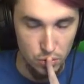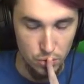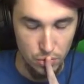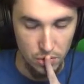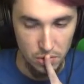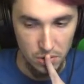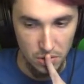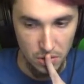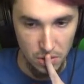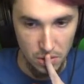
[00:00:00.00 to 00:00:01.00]

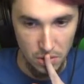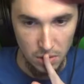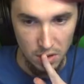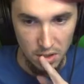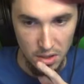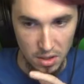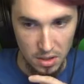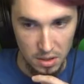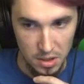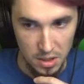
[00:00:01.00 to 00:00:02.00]

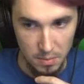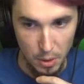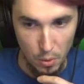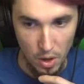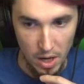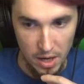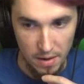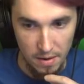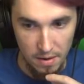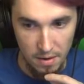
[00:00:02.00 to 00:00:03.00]

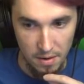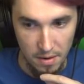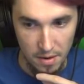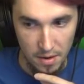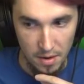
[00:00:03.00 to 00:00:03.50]
(no one is talking)